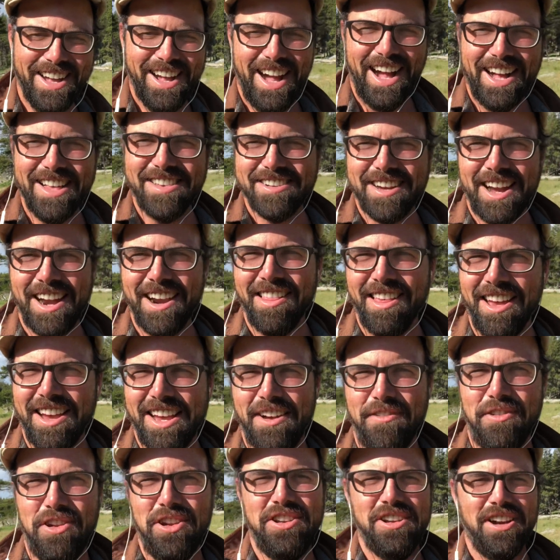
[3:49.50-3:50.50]
It's kind of like
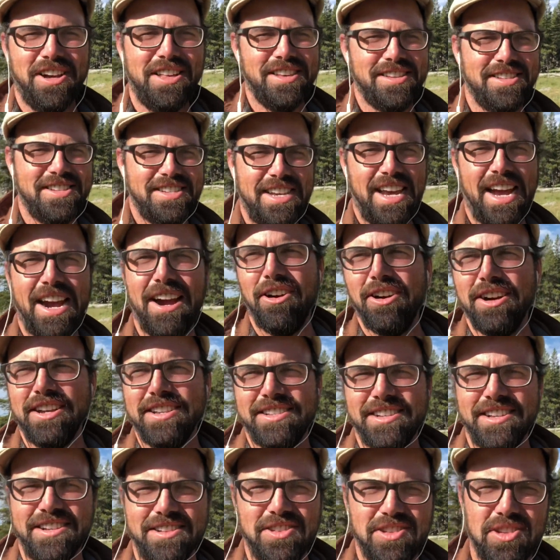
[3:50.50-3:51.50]
if you took the
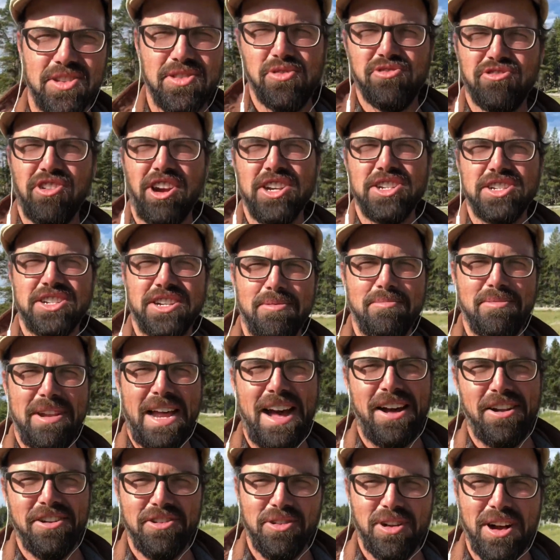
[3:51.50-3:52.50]
Sierras and scrunched them
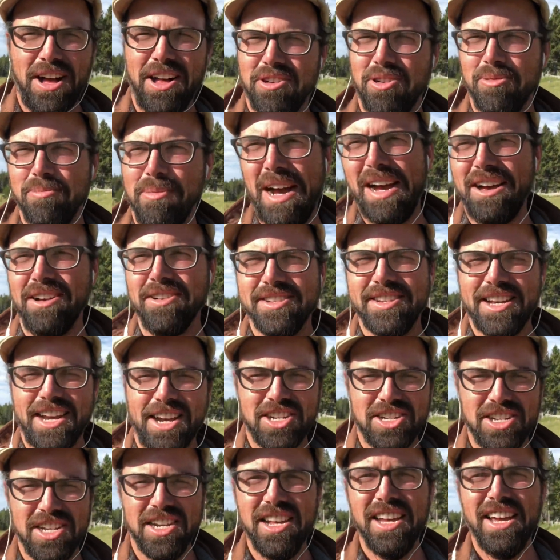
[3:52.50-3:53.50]
down to a 100-mile
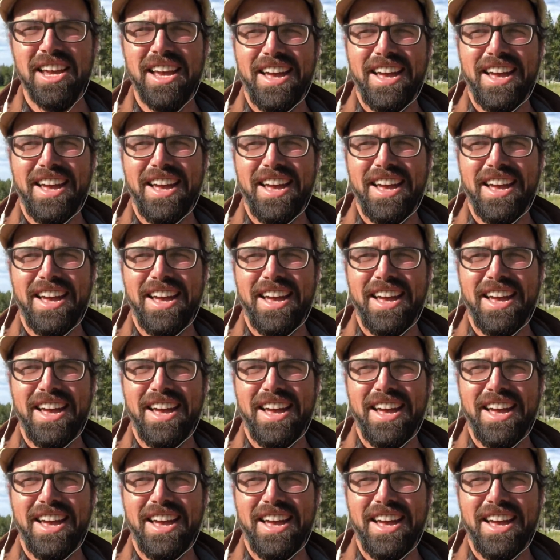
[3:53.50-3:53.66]
section.